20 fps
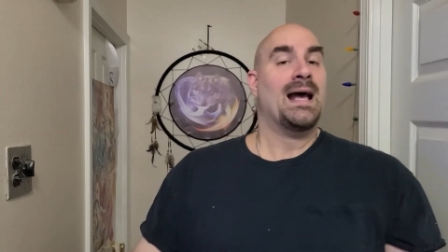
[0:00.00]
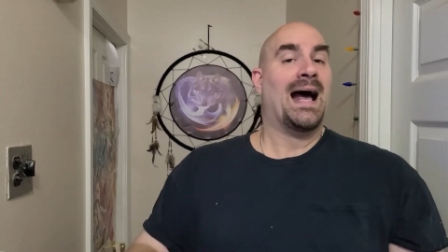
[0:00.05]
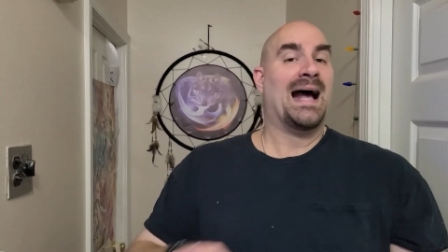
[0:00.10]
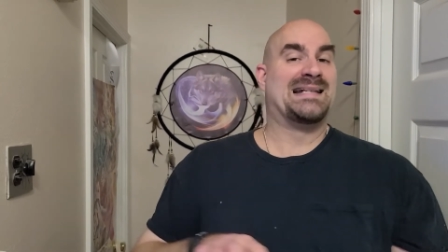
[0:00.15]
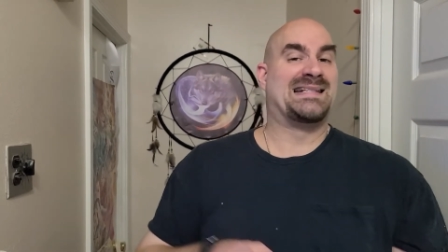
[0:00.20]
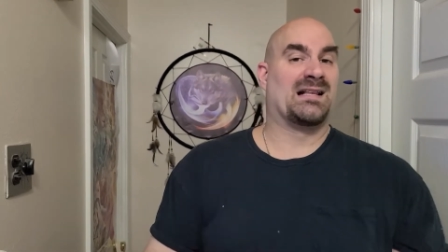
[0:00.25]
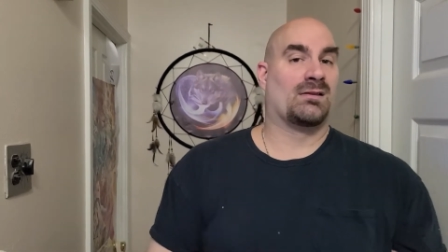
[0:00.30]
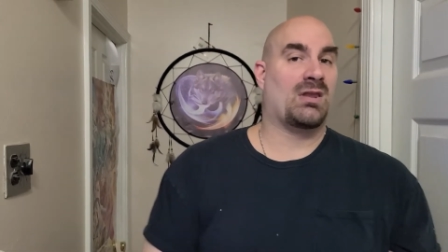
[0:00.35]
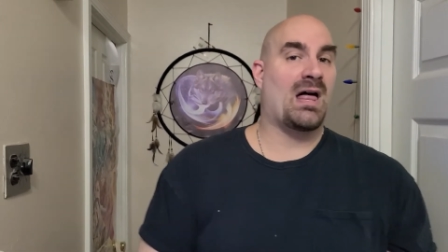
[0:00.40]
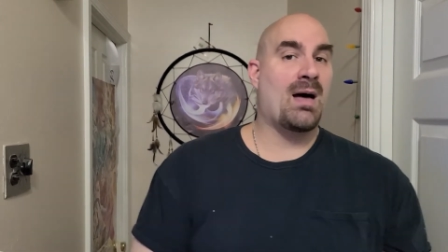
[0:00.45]

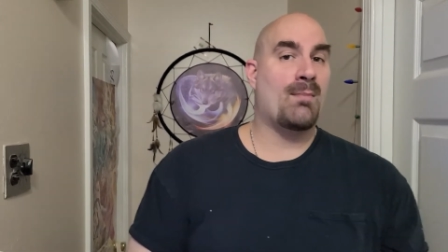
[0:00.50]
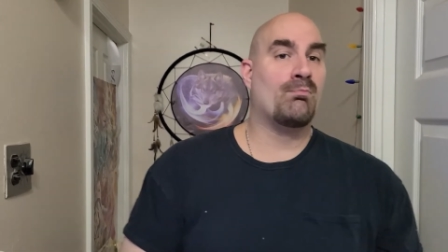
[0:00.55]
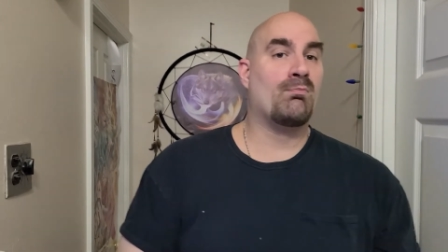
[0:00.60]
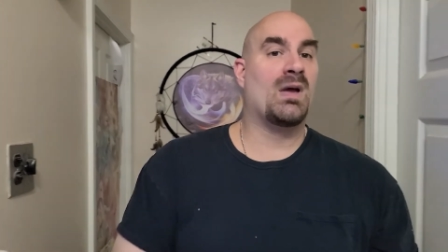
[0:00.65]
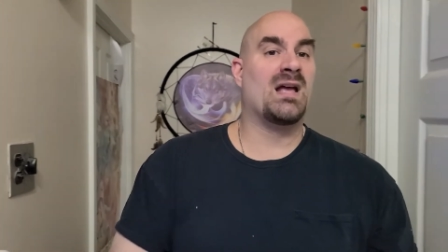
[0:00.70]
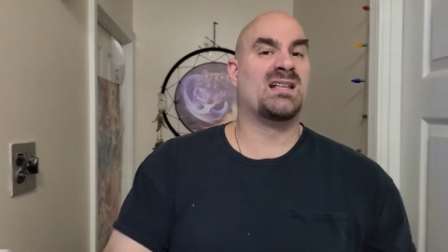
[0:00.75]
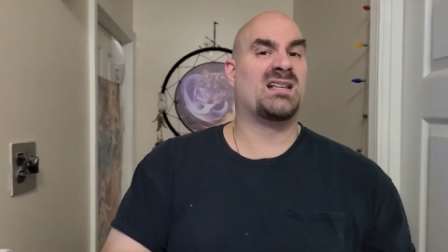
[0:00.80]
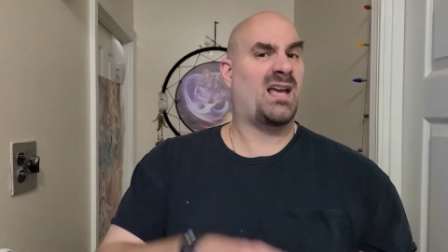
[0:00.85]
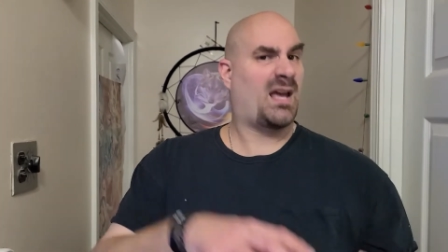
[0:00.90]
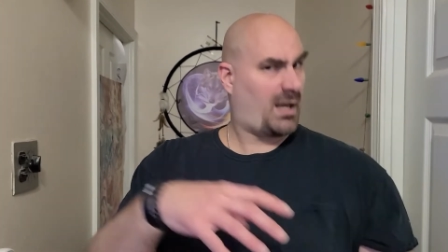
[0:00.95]
It's
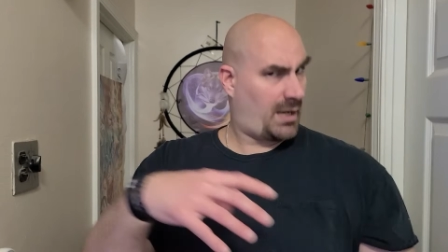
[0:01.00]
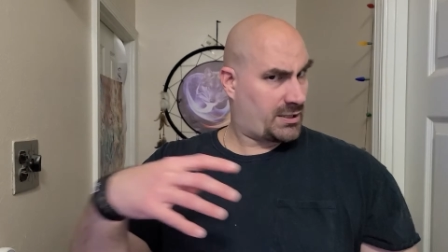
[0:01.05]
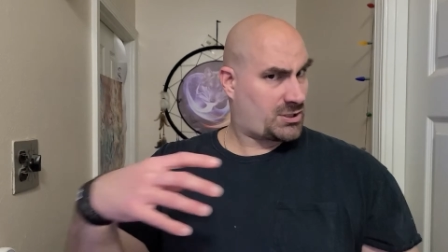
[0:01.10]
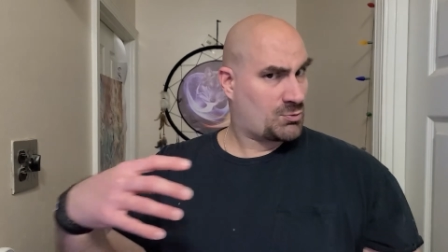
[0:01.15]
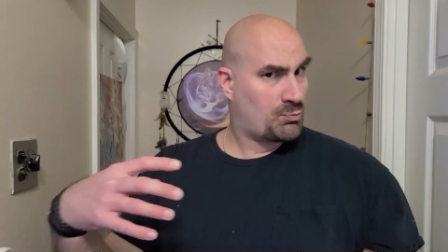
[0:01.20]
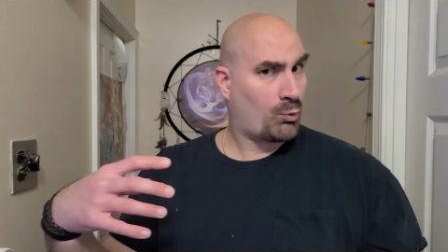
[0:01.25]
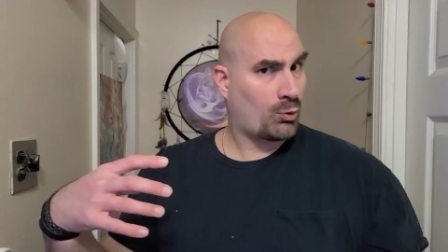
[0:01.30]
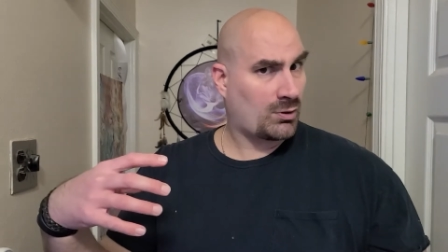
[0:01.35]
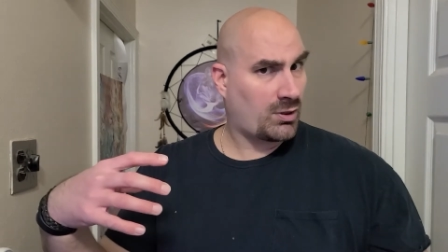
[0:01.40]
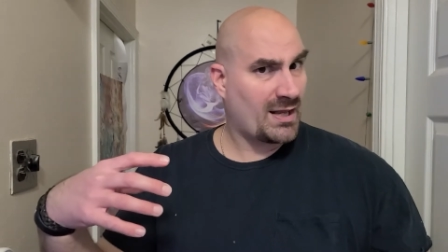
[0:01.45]
it's
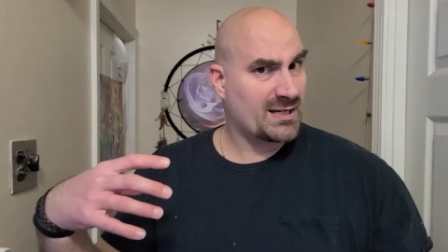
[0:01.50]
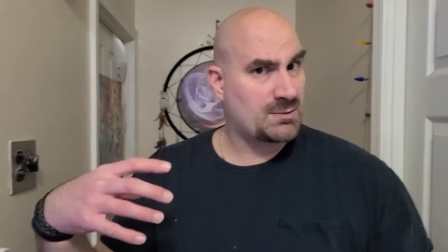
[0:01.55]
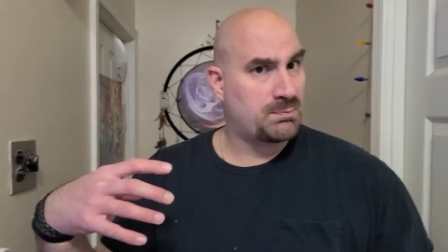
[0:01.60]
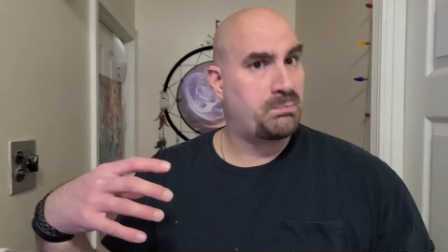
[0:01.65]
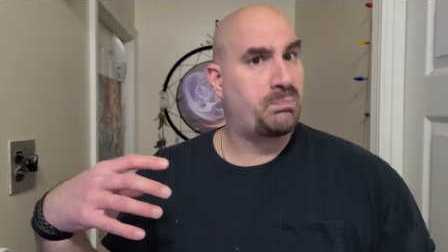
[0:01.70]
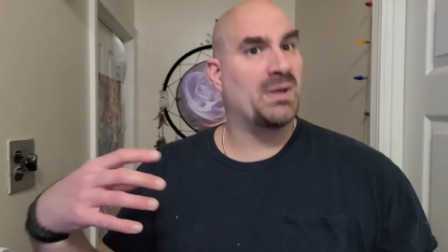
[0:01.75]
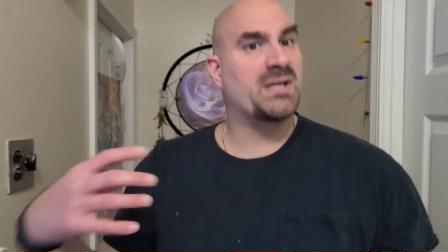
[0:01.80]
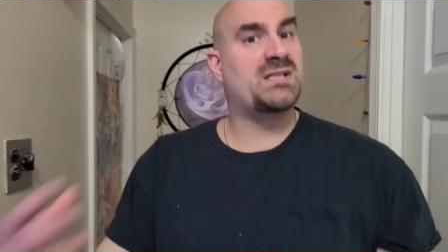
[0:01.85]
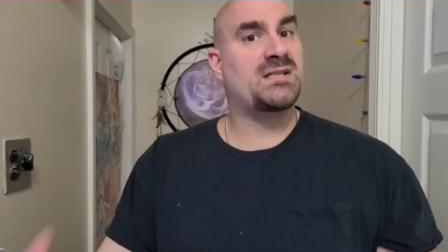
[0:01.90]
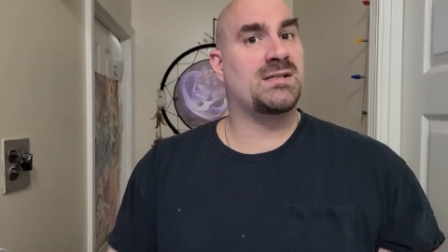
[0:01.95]
more or less
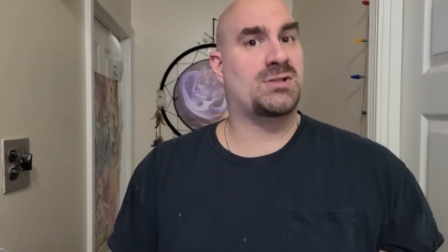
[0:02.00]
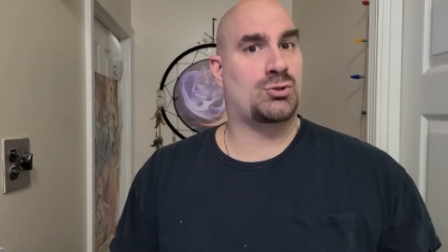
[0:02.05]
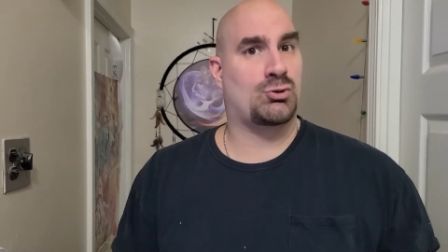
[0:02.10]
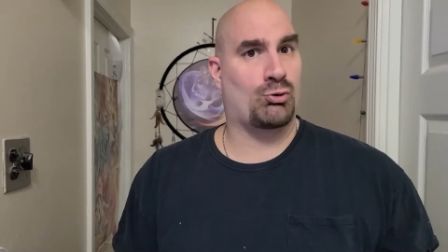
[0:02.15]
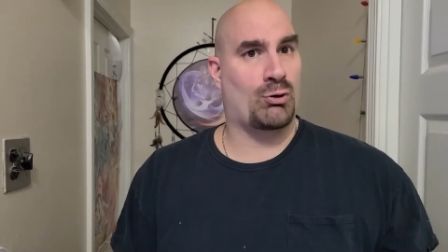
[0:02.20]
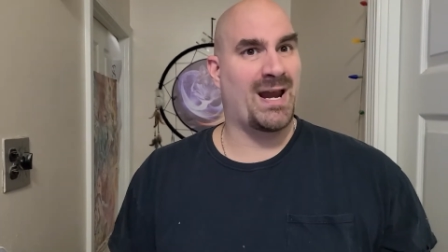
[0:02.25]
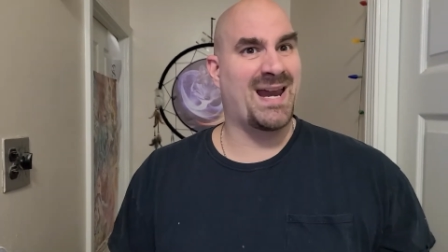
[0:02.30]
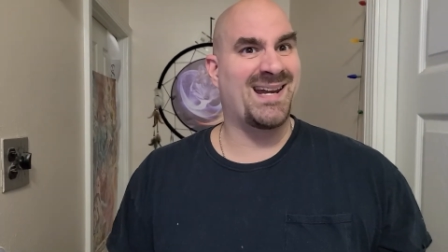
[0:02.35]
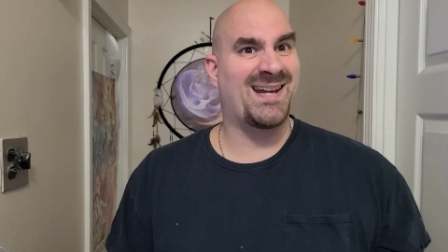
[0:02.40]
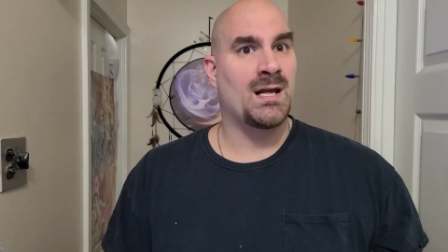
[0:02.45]
business
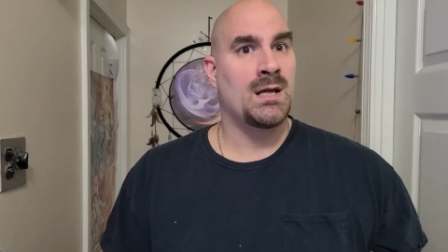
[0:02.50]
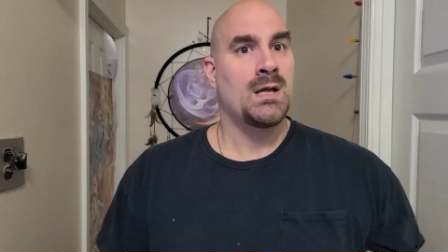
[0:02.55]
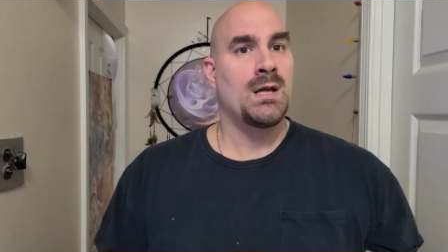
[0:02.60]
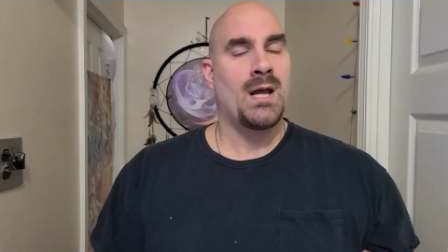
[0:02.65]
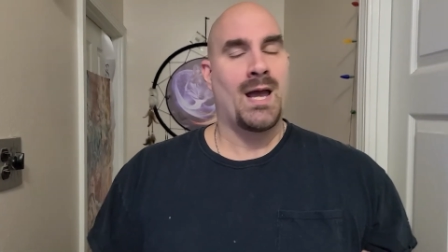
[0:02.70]
grade